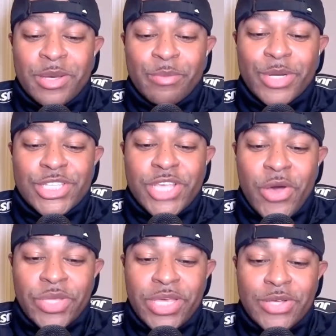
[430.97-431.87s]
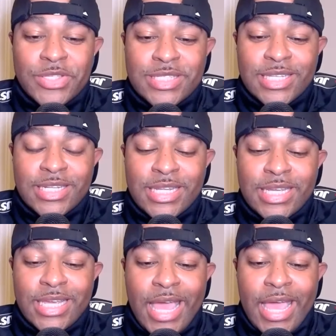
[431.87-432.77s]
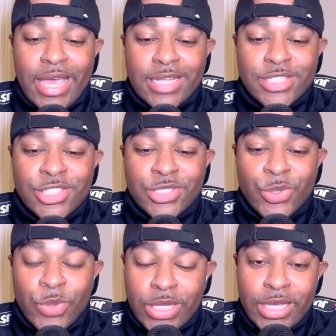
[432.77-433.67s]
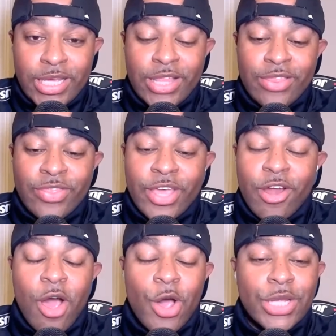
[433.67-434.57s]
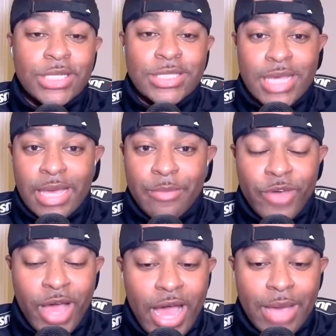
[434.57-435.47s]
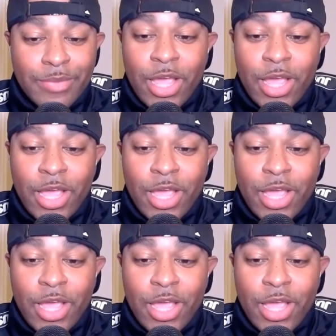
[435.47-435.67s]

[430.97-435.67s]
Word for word: But Tokyo, Sidney, and Suki, they're all in the same vibe.